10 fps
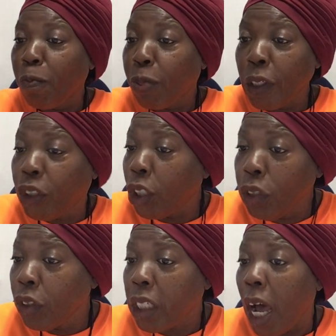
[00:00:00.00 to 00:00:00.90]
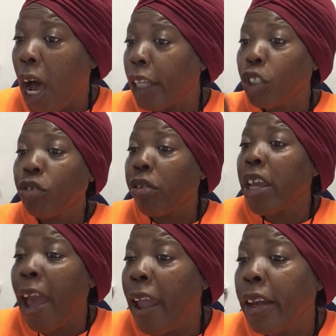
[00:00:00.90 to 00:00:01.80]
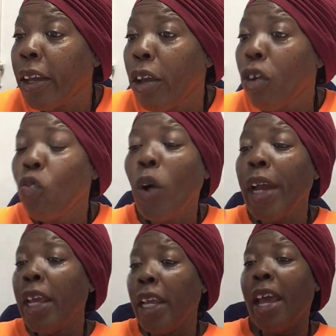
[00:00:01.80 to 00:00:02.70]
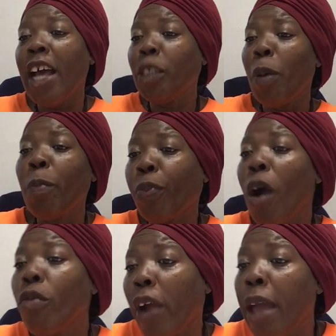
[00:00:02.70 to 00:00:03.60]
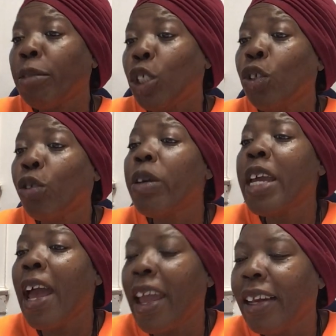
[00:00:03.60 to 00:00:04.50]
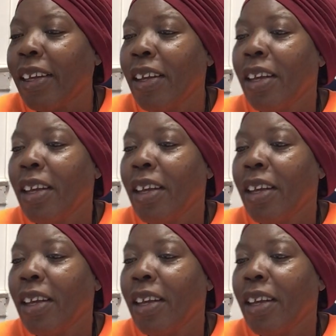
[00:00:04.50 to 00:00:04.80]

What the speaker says: produce to create what it has been programmed to create.